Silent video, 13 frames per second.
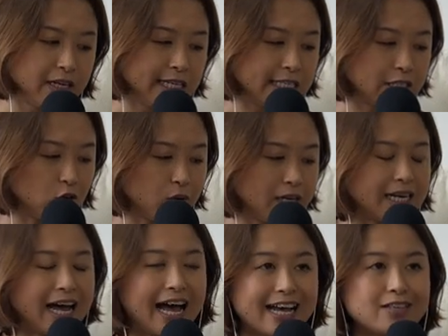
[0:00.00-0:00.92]
So it
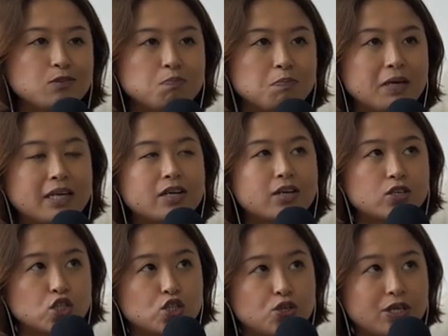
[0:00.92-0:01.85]
has been a
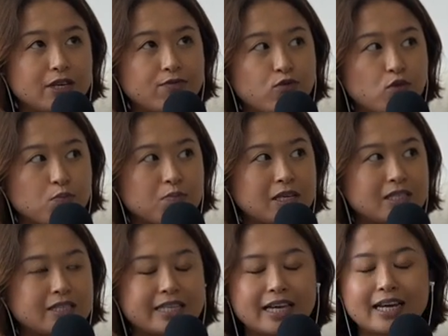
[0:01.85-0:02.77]
journey for me
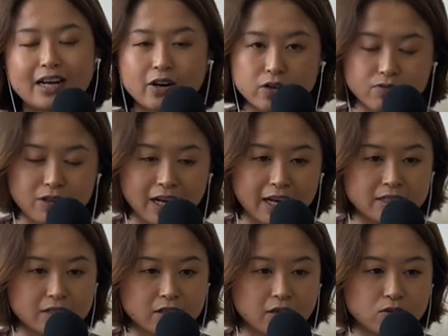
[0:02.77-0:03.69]
to get out of the
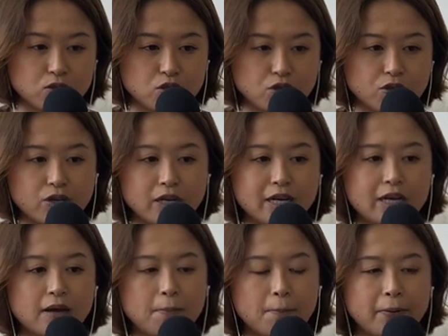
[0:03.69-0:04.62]
hustle culture,
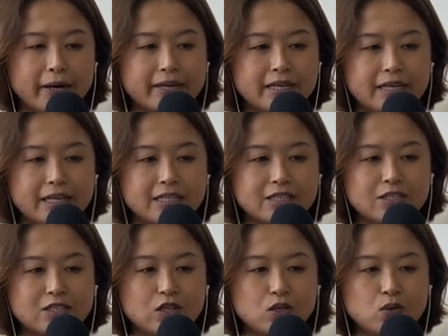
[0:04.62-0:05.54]
but it is
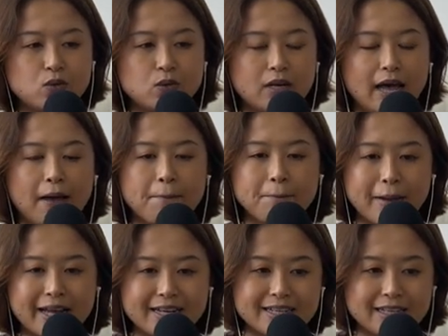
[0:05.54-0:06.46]
still
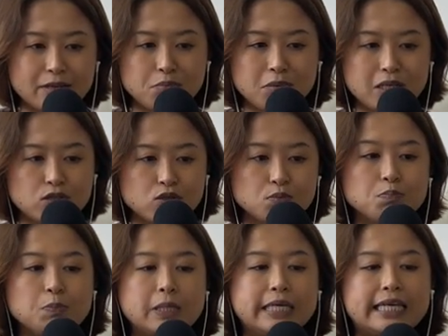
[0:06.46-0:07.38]
embedded in me to
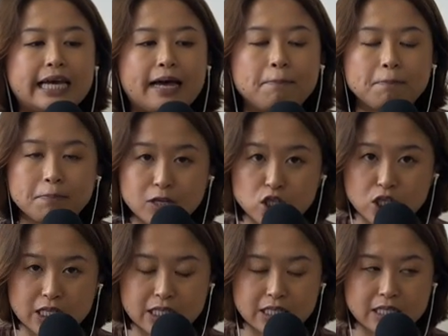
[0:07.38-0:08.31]
be
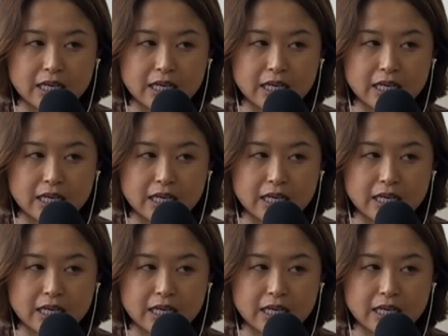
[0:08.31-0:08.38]
ambitious.